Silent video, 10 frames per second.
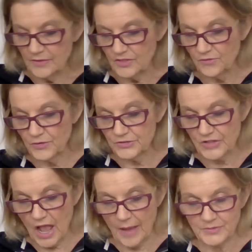The first
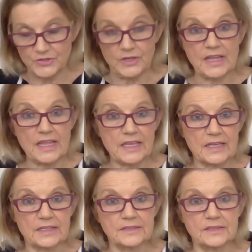option
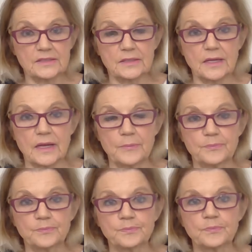is
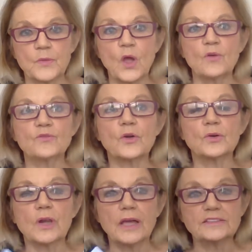
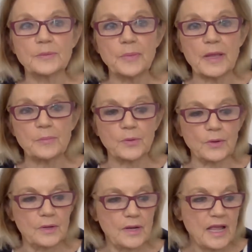photo glossy
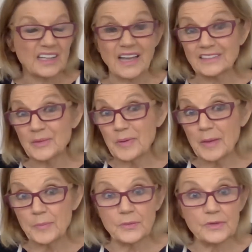paper. Glossy
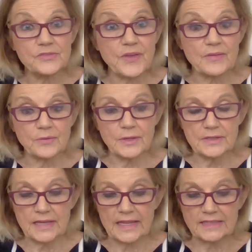paper is
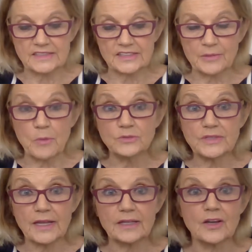favorite. It's the most
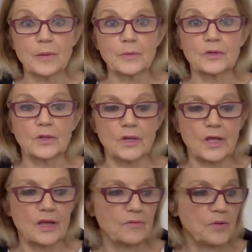economical
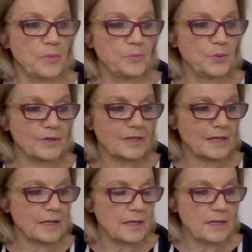of
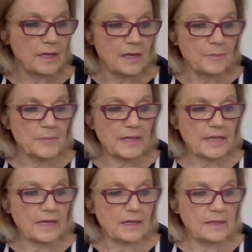printing
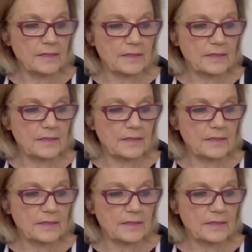media.